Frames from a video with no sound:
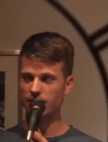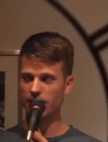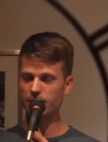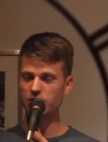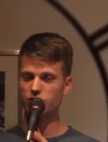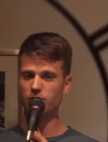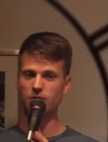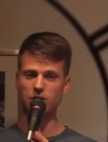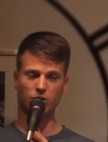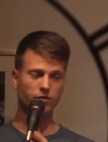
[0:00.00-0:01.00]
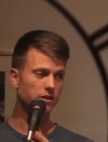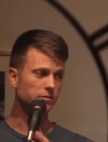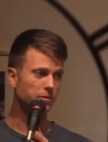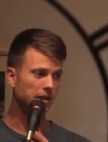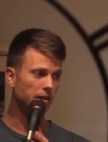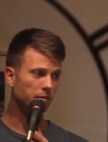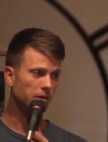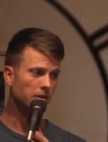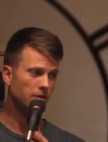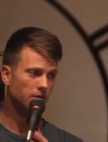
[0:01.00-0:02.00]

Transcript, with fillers: I'm extremely nervous being up here.